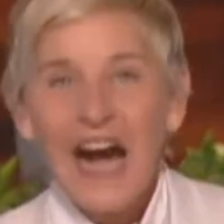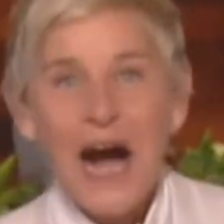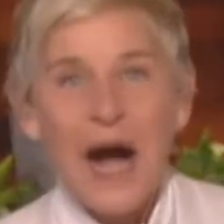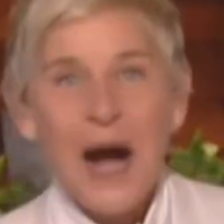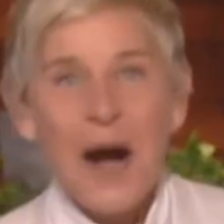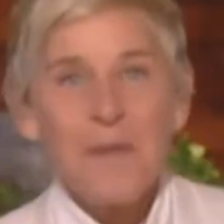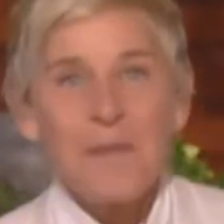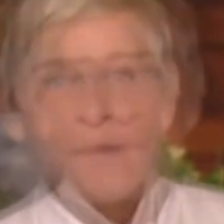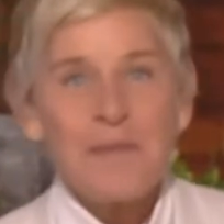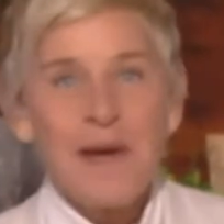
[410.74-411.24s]

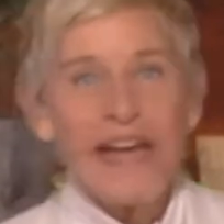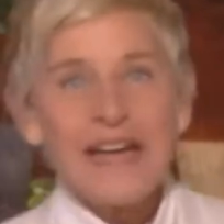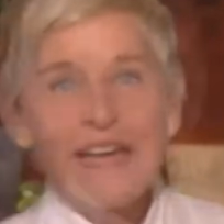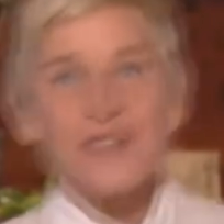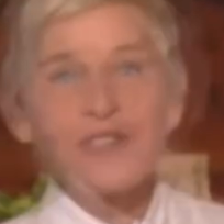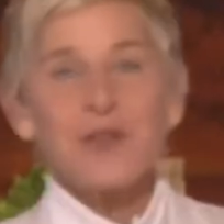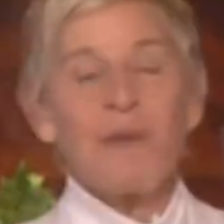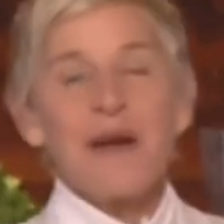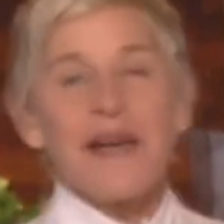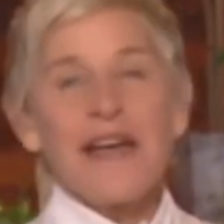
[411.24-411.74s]

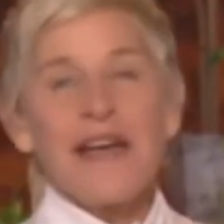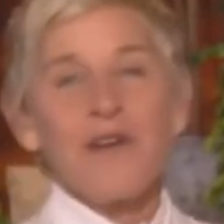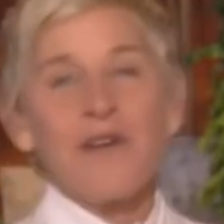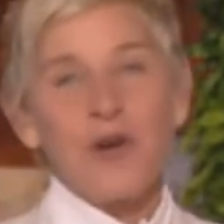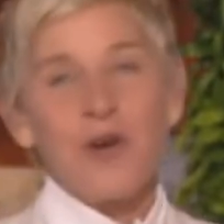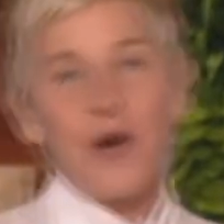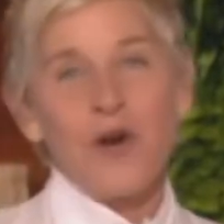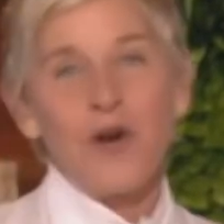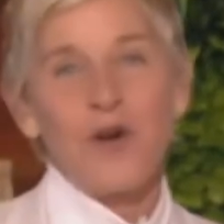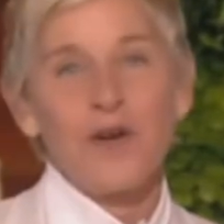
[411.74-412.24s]
As you may have
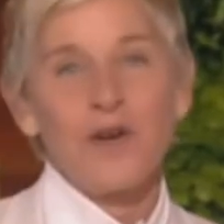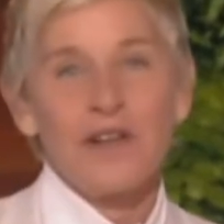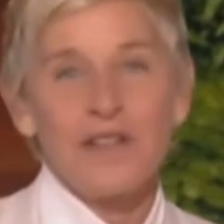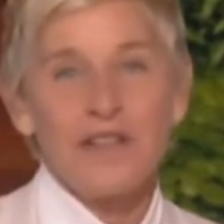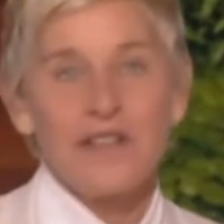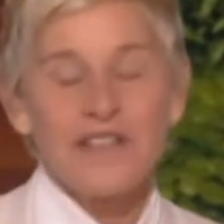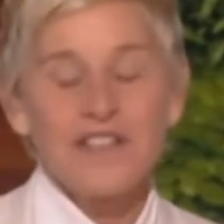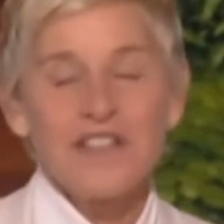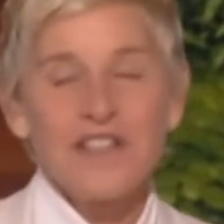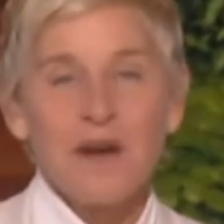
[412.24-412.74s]
heard,
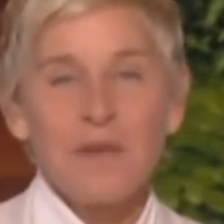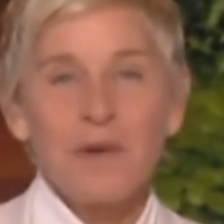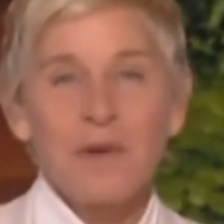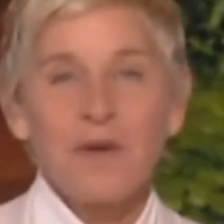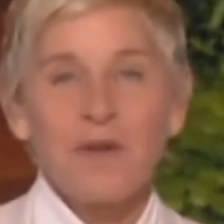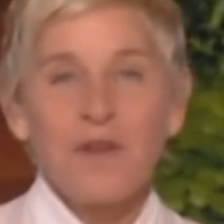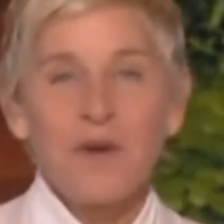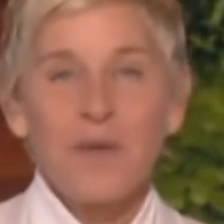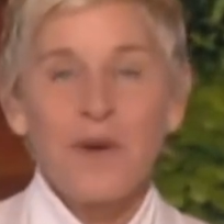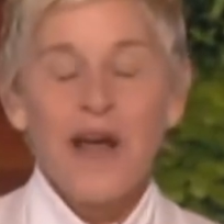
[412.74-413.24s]
this
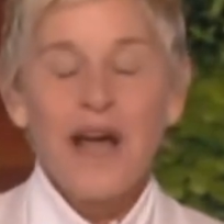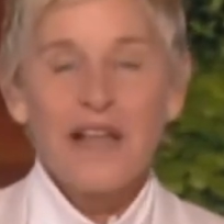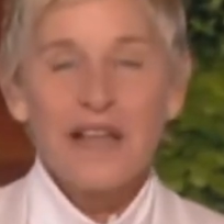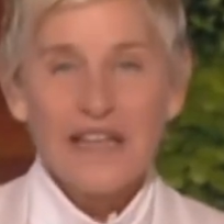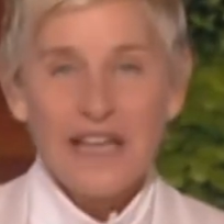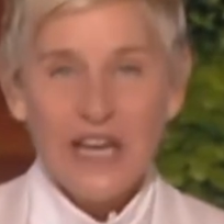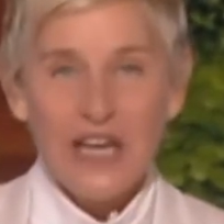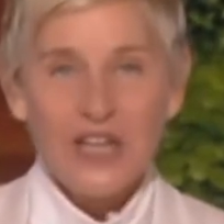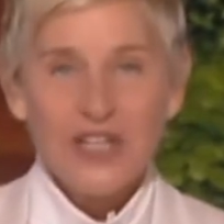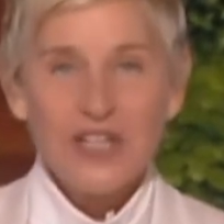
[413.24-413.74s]
summer there were
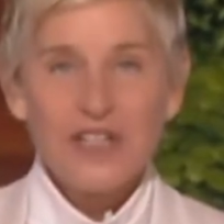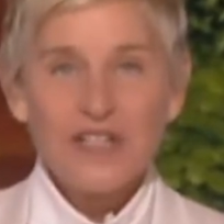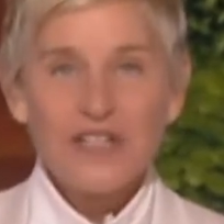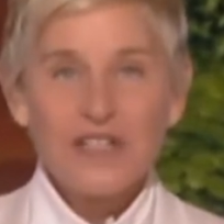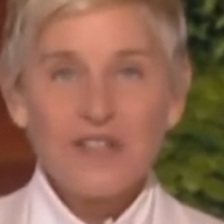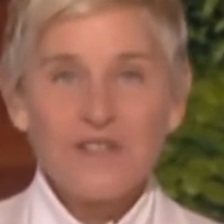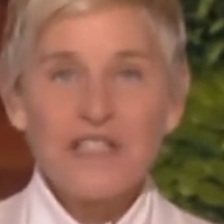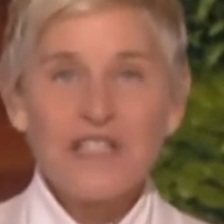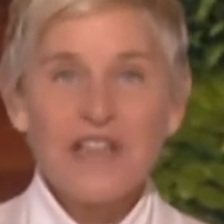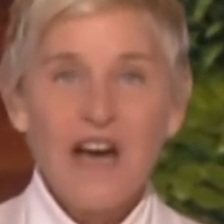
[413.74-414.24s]

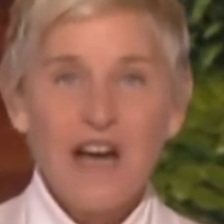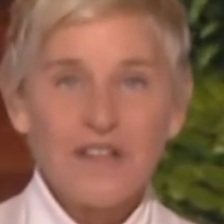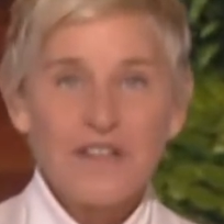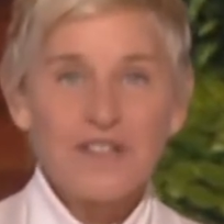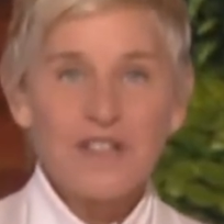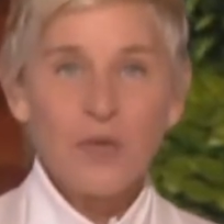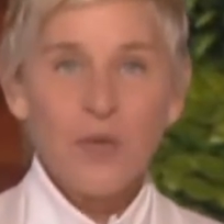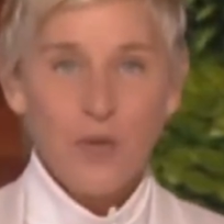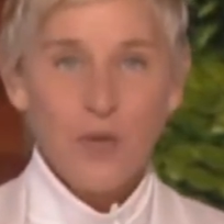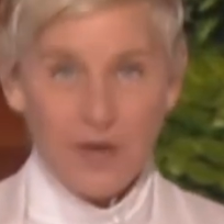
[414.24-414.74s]
allegations of a
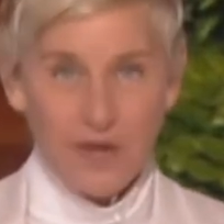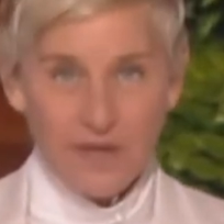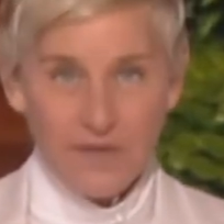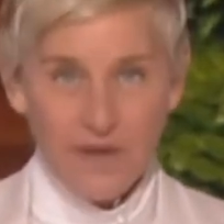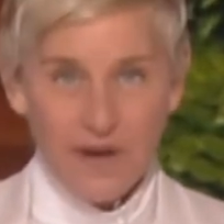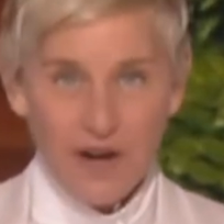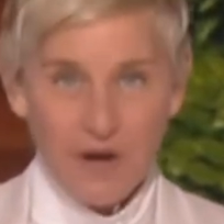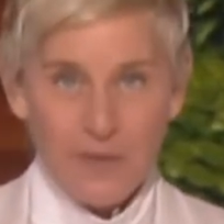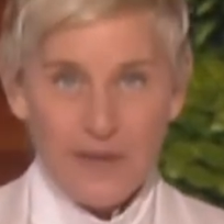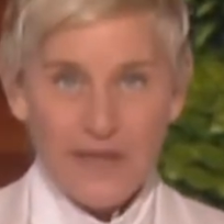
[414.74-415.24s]
toxic work
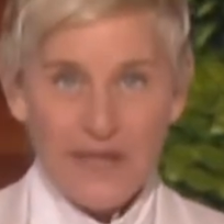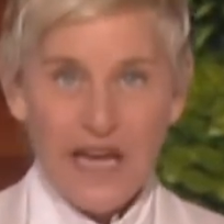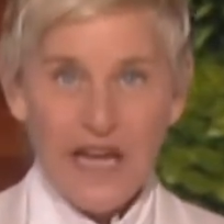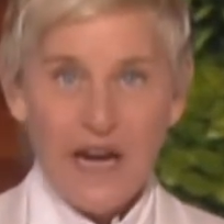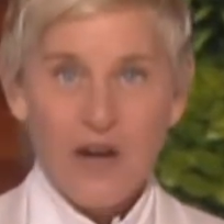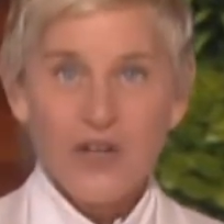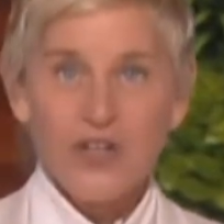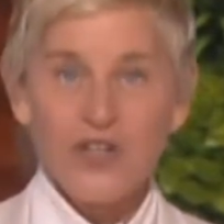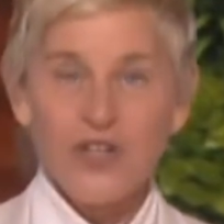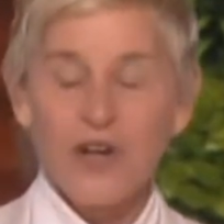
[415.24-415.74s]
environment
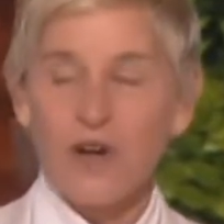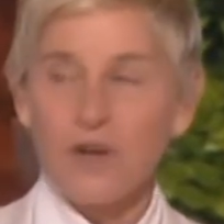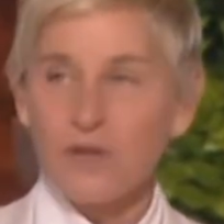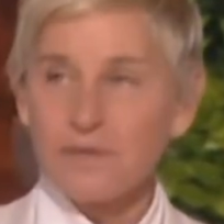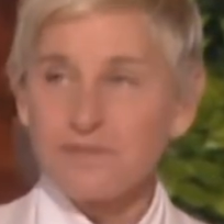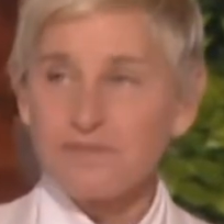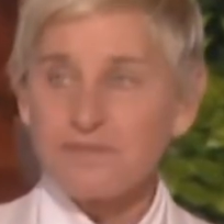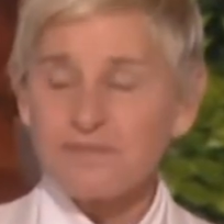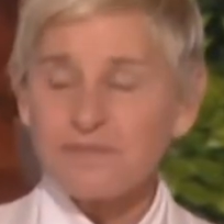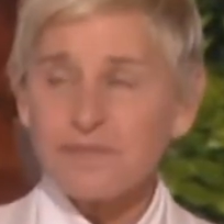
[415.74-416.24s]
at our
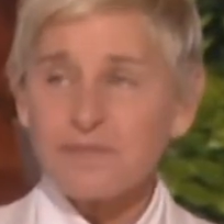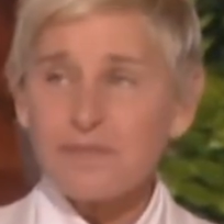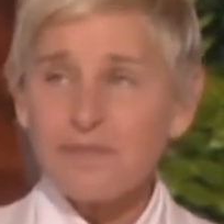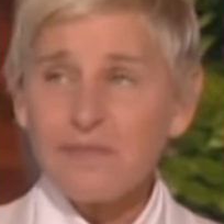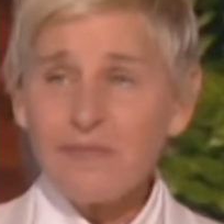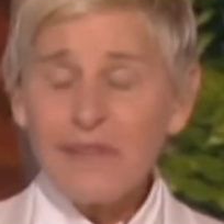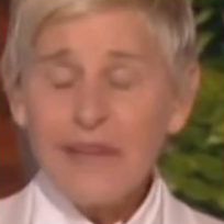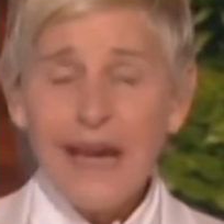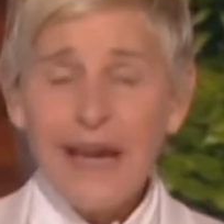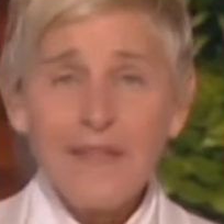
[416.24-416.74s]
show.
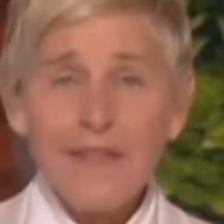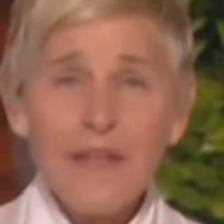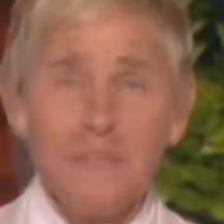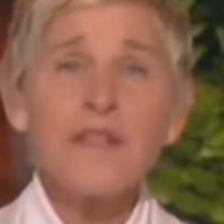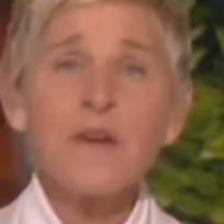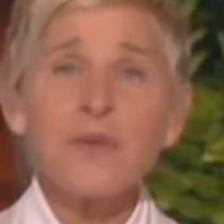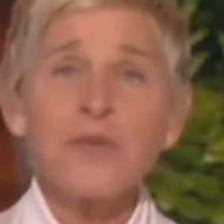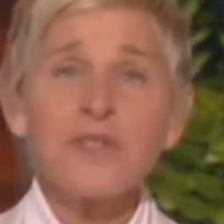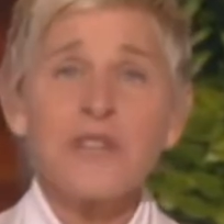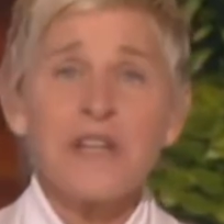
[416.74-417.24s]
And then
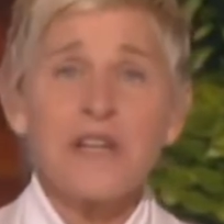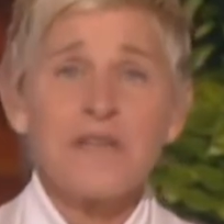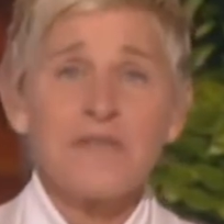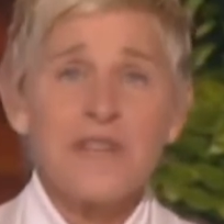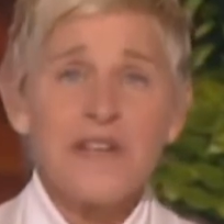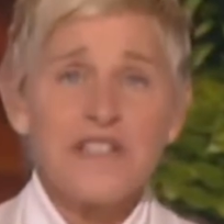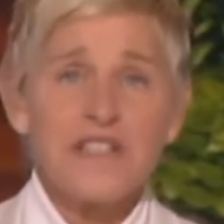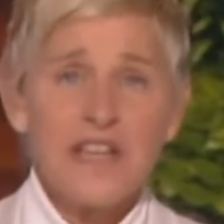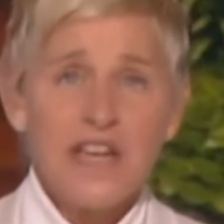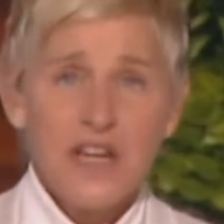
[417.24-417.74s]
there was an
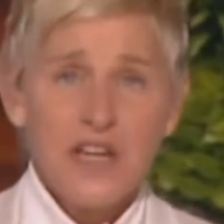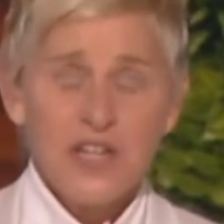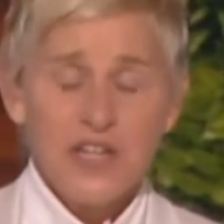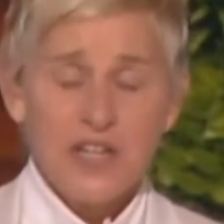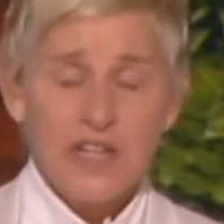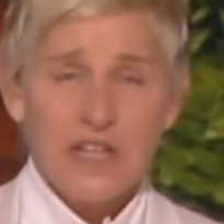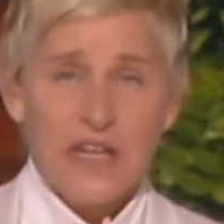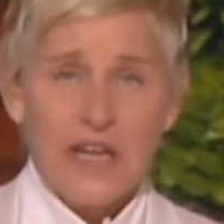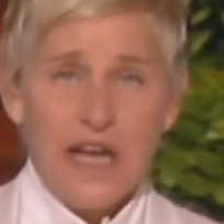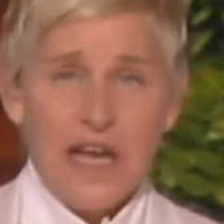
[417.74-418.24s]

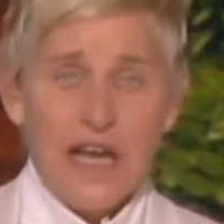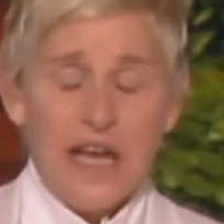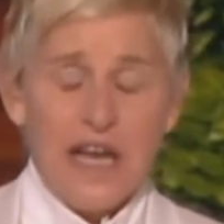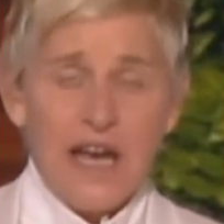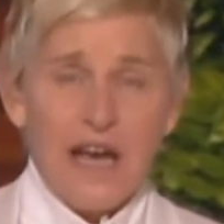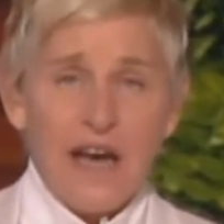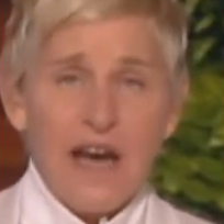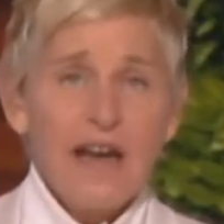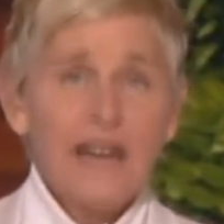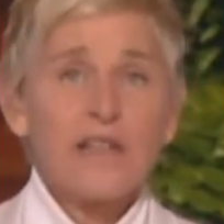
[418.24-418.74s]
investigation.
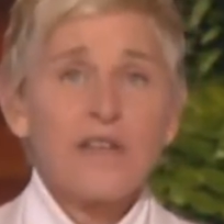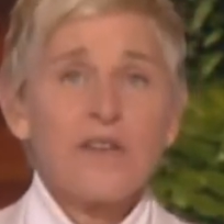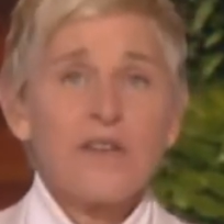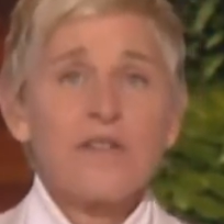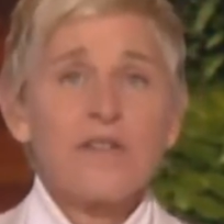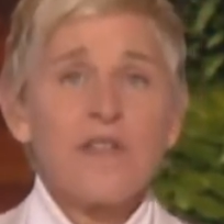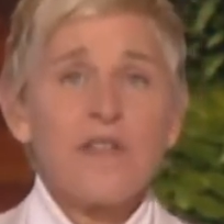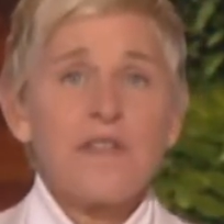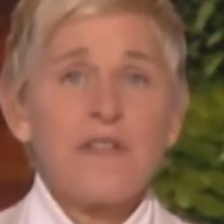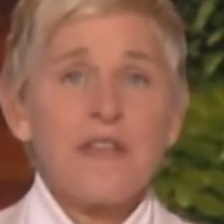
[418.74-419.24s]
I
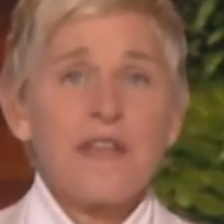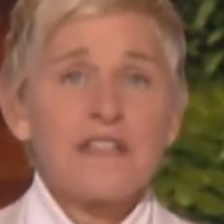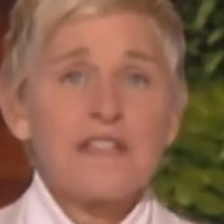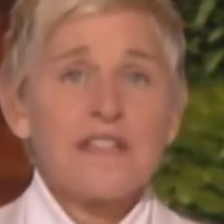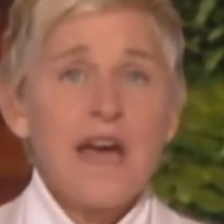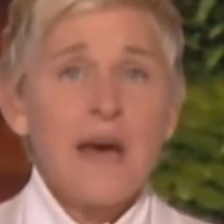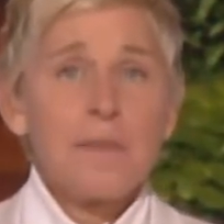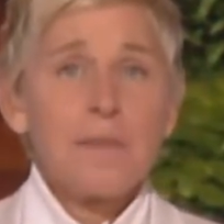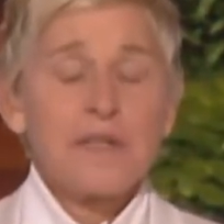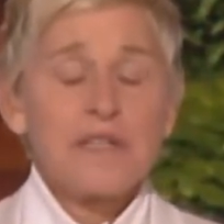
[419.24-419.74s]
learned that things
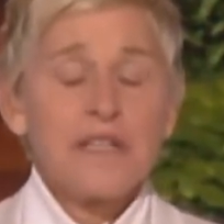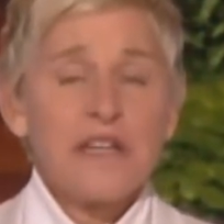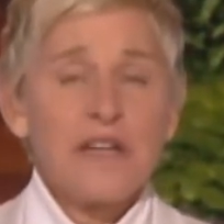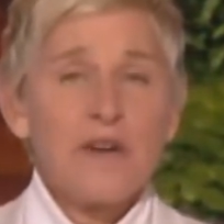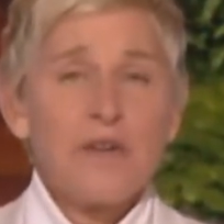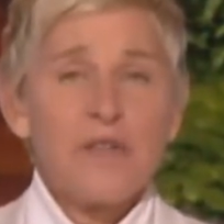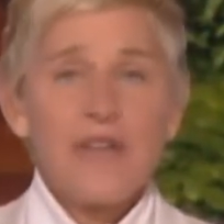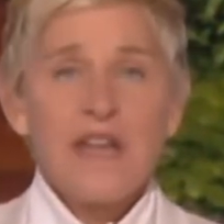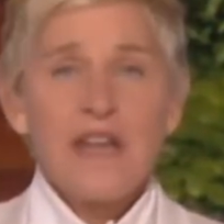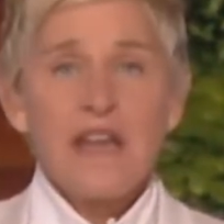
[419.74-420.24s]
happened
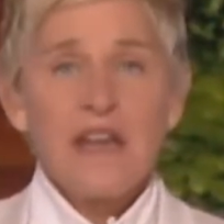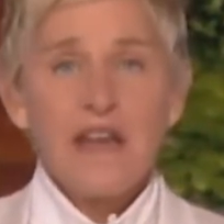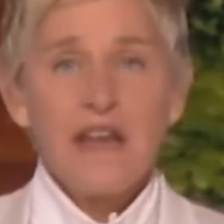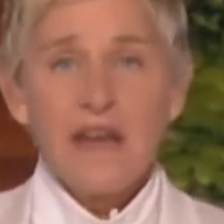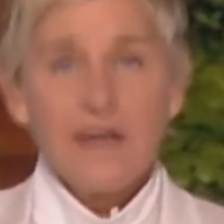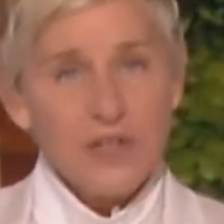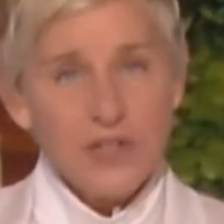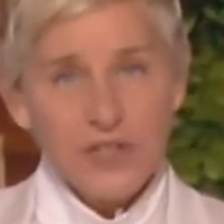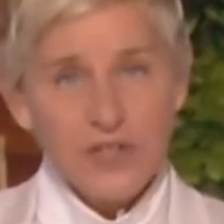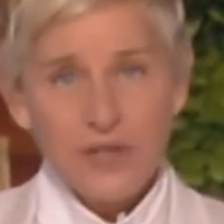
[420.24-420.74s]
here that
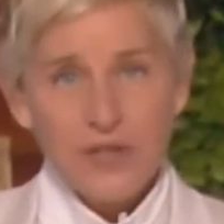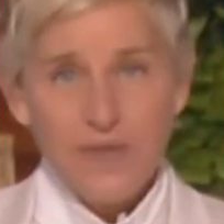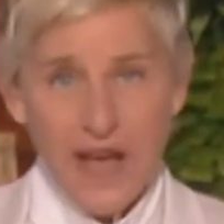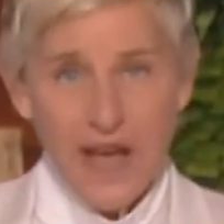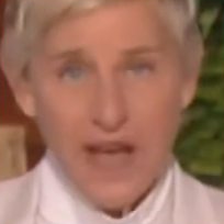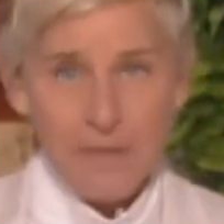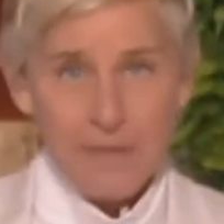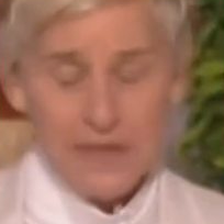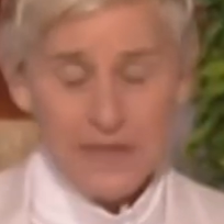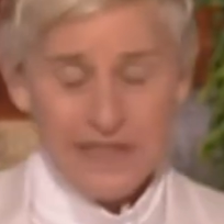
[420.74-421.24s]
never should have
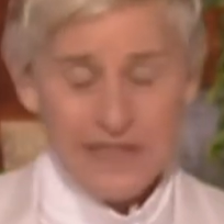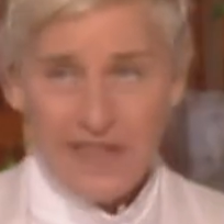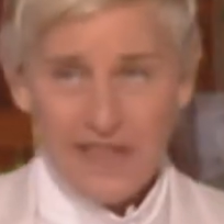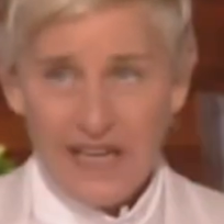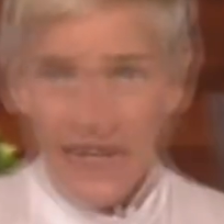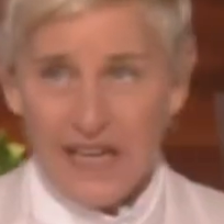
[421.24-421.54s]
happened.